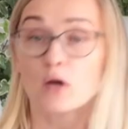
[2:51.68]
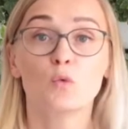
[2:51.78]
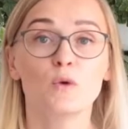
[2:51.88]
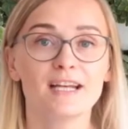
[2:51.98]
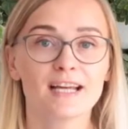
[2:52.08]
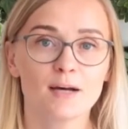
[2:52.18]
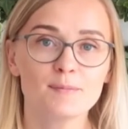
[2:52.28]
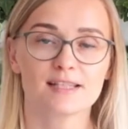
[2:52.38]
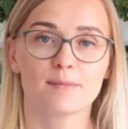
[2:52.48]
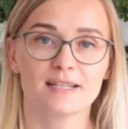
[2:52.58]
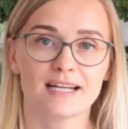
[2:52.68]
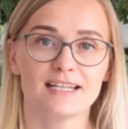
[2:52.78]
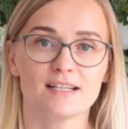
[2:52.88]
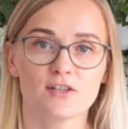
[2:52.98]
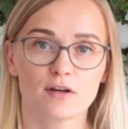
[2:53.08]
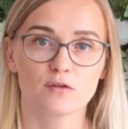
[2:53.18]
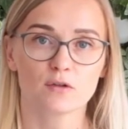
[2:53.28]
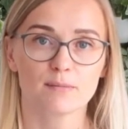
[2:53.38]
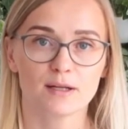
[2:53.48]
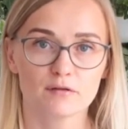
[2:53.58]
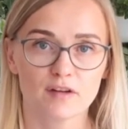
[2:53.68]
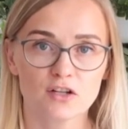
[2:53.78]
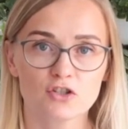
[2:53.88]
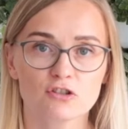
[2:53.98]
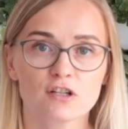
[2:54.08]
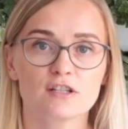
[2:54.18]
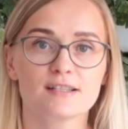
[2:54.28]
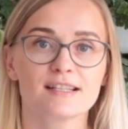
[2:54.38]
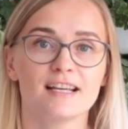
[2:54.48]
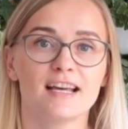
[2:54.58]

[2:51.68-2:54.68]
WinCup, subtitling software manufacturers.